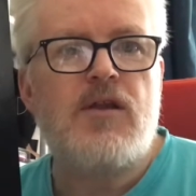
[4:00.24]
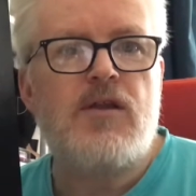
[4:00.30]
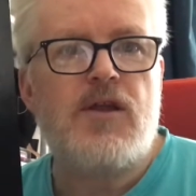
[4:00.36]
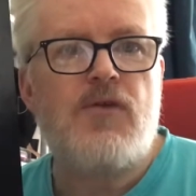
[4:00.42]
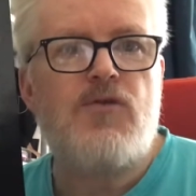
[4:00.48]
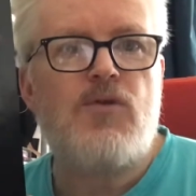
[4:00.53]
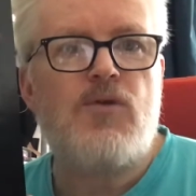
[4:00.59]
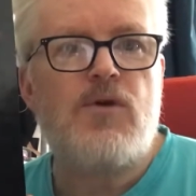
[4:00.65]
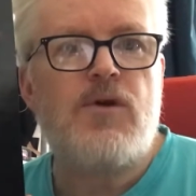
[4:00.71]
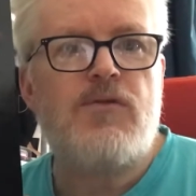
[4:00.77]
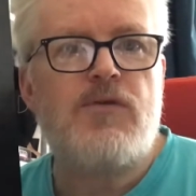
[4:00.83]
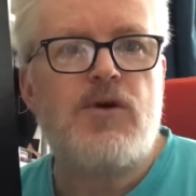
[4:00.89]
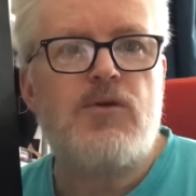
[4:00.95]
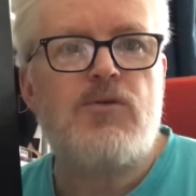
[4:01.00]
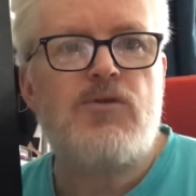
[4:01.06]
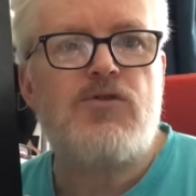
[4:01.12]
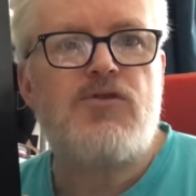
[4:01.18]
therefore
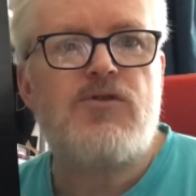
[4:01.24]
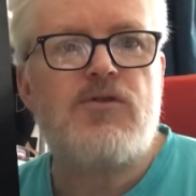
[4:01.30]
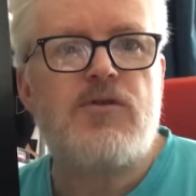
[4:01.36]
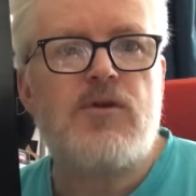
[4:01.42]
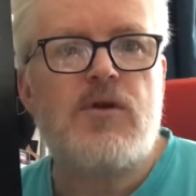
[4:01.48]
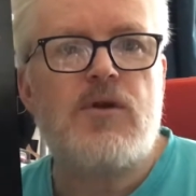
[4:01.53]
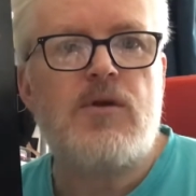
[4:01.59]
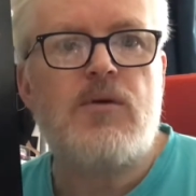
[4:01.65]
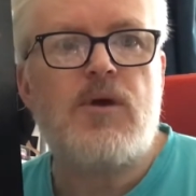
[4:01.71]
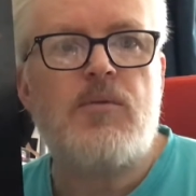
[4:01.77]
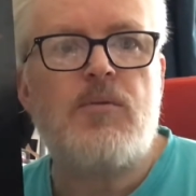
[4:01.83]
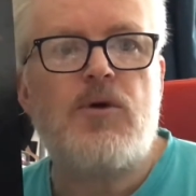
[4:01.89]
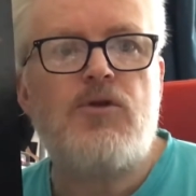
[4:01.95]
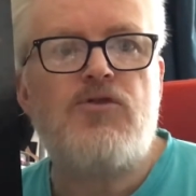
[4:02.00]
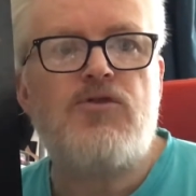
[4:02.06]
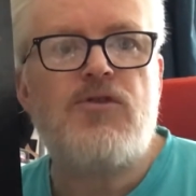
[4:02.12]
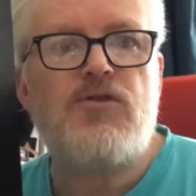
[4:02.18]
evokes
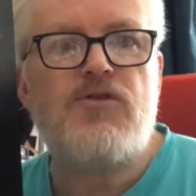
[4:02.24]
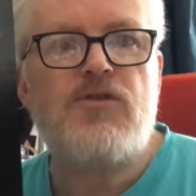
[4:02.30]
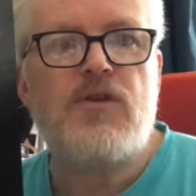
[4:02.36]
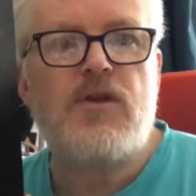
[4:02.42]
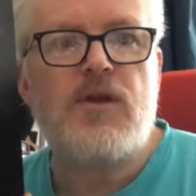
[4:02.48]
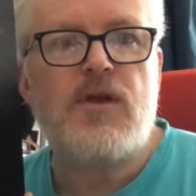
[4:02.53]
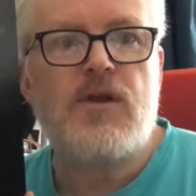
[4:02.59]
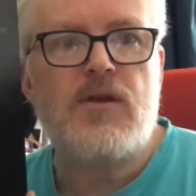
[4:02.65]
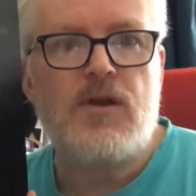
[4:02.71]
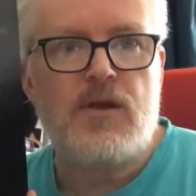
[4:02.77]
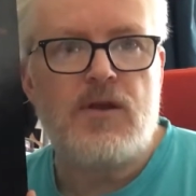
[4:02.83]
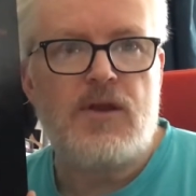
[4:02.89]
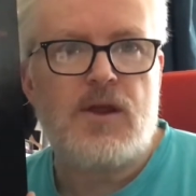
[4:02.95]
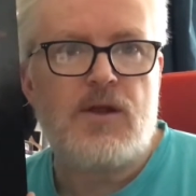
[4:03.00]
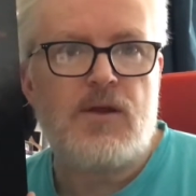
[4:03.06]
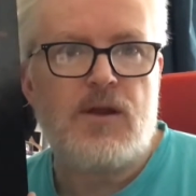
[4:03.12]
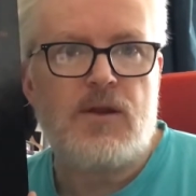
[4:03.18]
emotions in
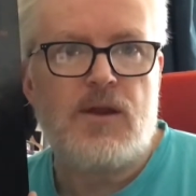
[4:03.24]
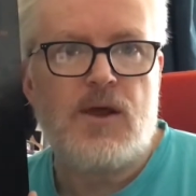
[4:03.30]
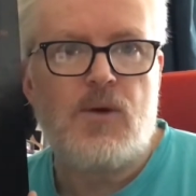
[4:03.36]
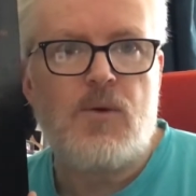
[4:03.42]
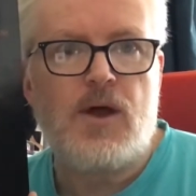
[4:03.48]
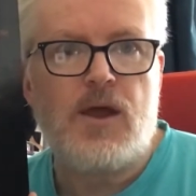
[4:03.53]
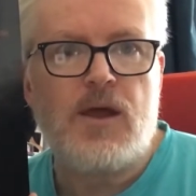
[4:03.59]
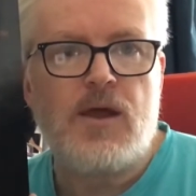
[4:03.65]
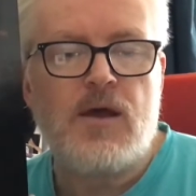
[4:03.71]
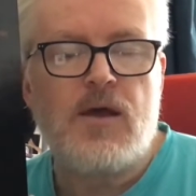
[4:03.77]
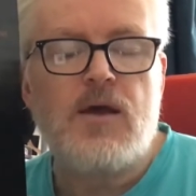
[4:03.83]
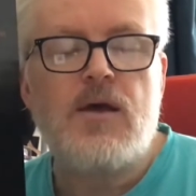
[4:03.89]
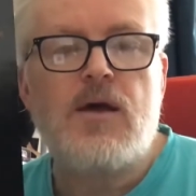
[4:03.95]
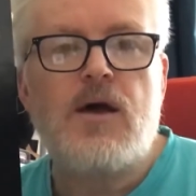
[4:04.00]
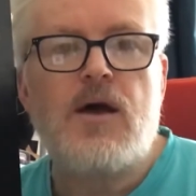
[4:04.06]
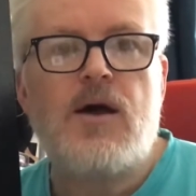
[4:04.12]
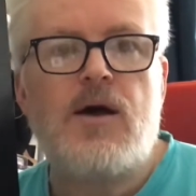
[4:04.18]
that way.
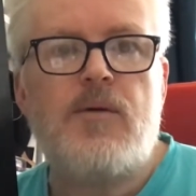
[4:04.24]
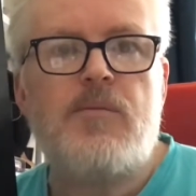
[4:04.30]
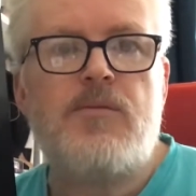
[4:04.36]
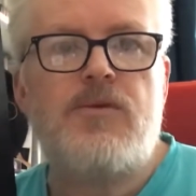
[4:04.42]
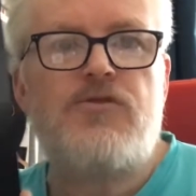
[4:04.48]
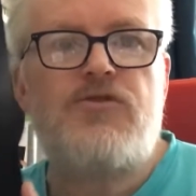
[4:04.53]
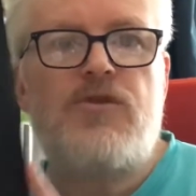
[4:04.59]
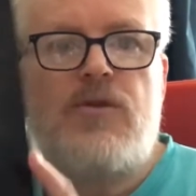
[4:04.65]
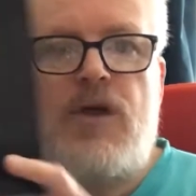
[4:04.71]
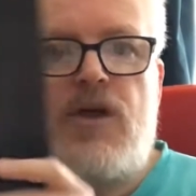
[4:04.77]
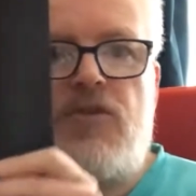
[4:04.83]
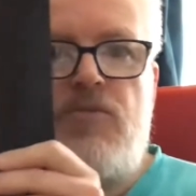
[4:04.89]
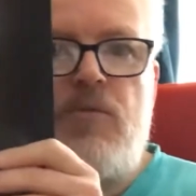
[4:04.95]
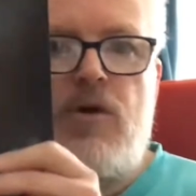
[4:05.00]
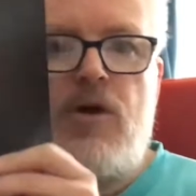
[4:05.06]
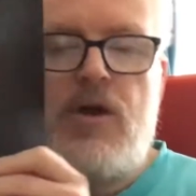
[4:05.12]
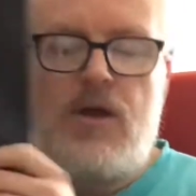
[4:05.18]
So
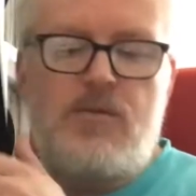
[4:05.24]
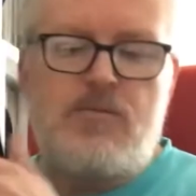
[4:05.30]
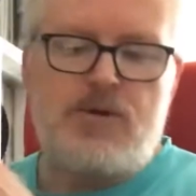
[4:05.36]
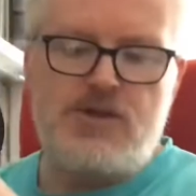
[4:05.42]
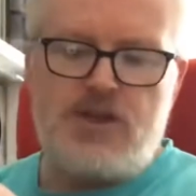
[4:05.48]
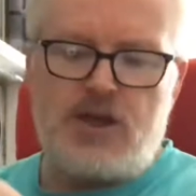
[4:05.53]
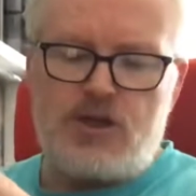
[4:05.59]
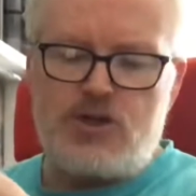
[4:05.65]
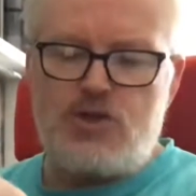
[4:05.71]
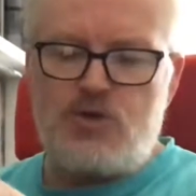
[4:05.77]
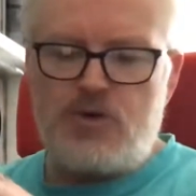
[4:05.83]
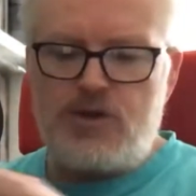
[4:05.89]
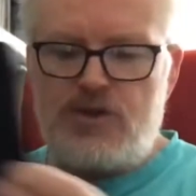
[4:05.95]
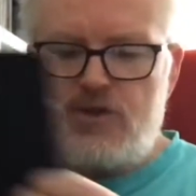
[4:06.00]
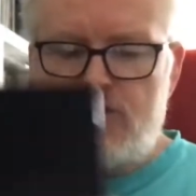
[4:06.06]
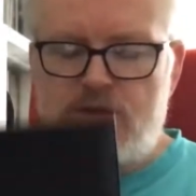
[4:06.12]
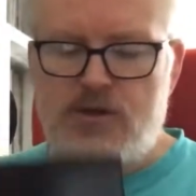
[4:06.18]
that's my second
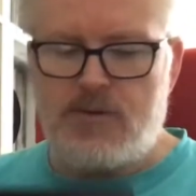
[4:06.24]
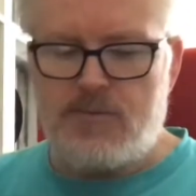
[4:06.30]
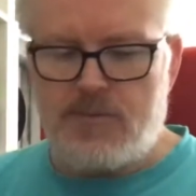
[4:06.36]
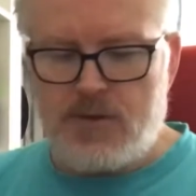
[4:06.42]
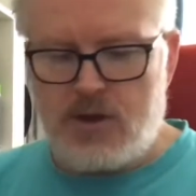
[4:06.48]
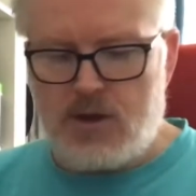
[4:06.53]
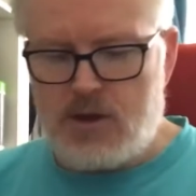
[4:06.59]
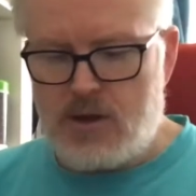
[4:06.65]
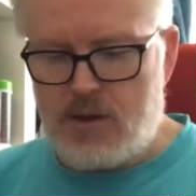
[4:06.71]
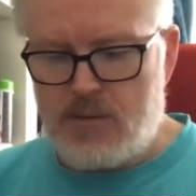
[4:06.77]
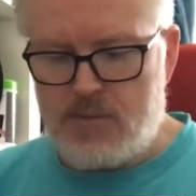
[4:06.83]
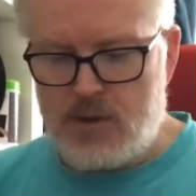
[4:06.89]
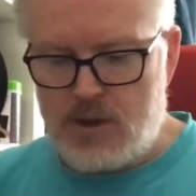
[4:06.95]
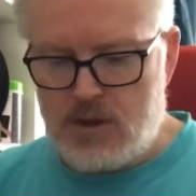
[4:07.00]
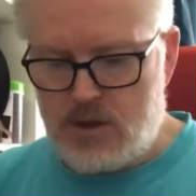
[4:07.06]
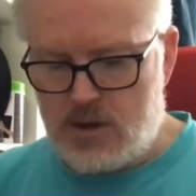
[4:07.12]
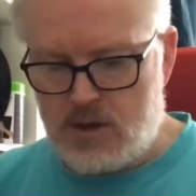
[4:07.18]
choice. I
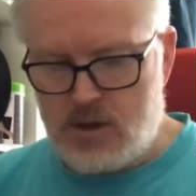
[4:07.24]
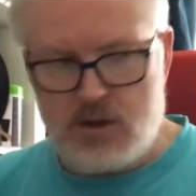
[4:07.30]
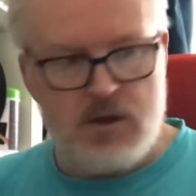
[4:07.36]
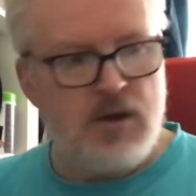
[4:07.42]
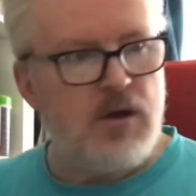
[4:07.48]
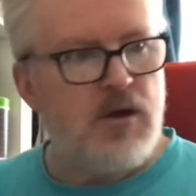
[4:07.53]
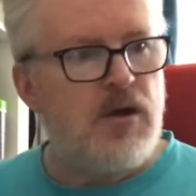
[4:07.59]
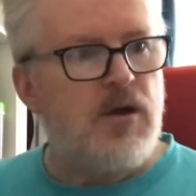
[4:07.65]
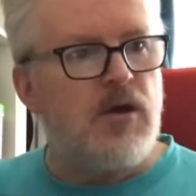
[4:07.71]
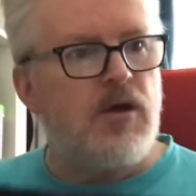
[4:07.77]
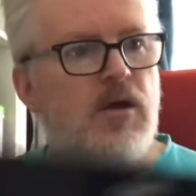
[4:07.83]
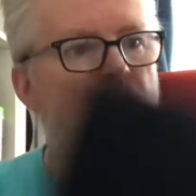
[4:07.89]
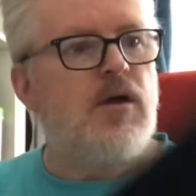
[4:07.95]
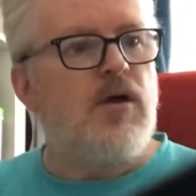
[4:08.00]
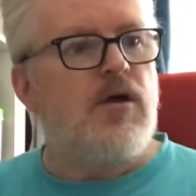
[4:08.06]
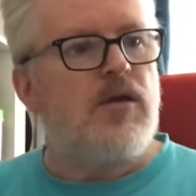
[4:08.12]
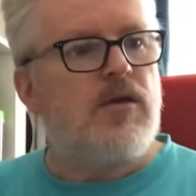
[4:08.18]

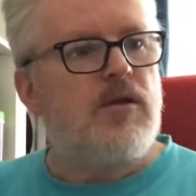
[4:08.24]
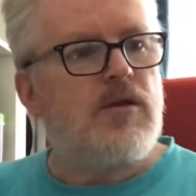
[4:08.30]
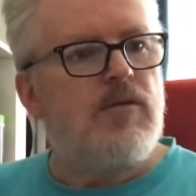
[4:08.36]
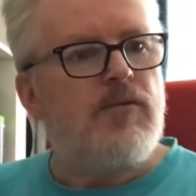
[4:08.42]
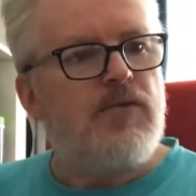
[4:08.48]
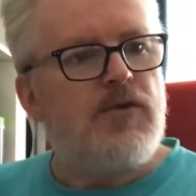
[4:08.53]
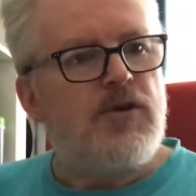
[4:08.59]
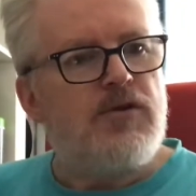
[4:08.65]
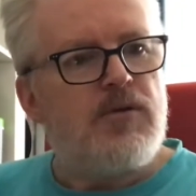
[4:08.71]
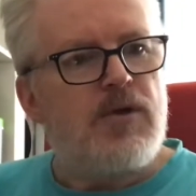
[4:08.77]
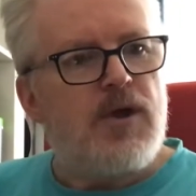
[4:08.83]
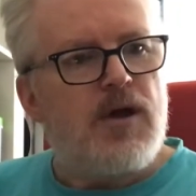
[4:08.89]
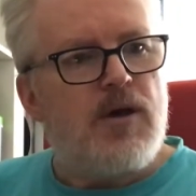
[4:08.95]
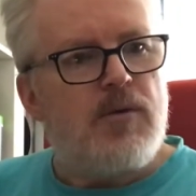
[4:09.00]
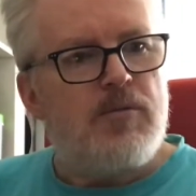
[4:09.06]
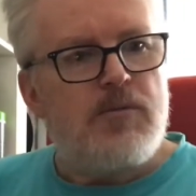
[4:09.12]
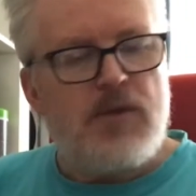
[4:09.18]
think I'm finished with that
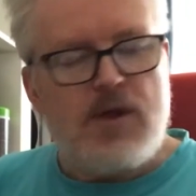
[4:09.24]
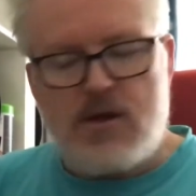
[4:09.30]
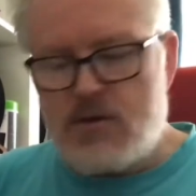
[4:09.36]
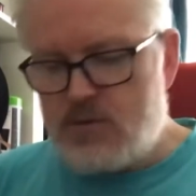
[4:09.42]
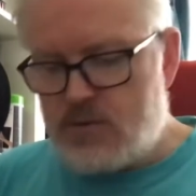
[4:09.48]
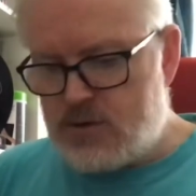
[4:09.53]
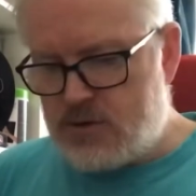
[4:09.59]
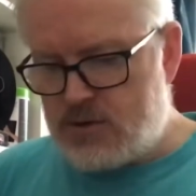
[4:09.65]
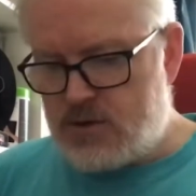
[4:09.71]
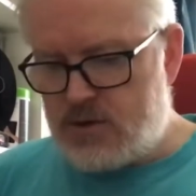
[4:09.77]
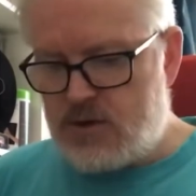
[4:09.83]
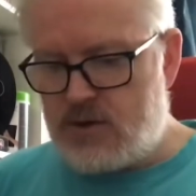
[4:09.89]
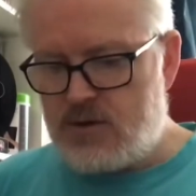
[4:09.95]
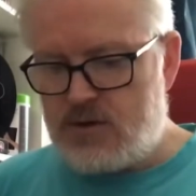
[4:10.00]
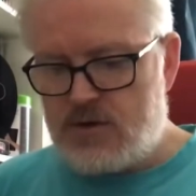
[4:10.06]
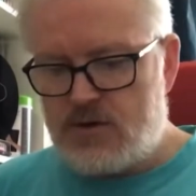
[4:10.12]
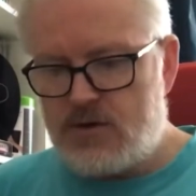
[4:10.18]
album now. So
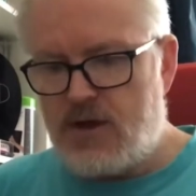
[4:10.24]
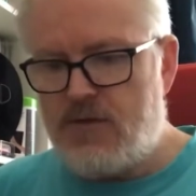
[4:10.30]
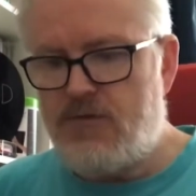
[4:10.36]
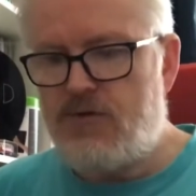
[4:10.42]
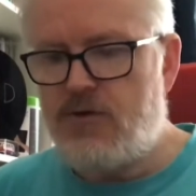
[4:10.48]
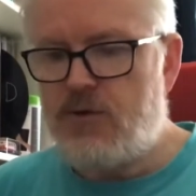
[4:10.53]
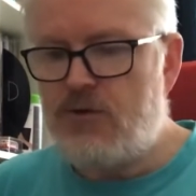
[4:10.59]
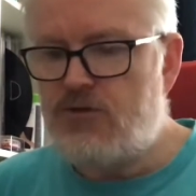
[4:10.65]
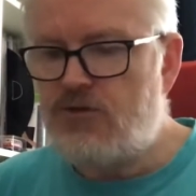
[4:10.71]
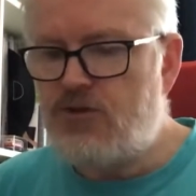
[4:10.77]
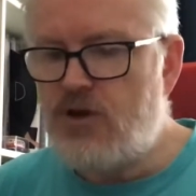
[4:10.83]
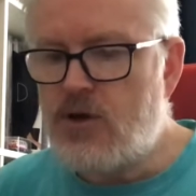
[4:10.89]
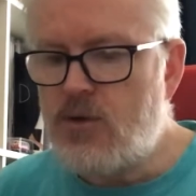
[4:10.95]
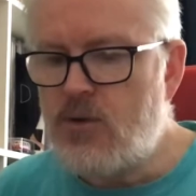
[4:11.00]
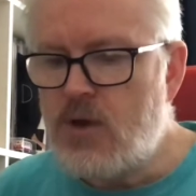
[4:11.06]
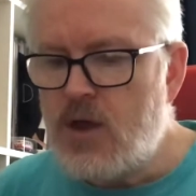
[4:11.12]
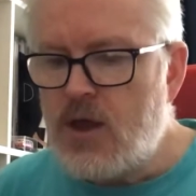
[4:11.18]
a few to
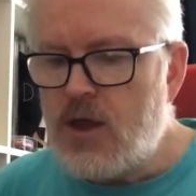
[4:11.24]
juggle.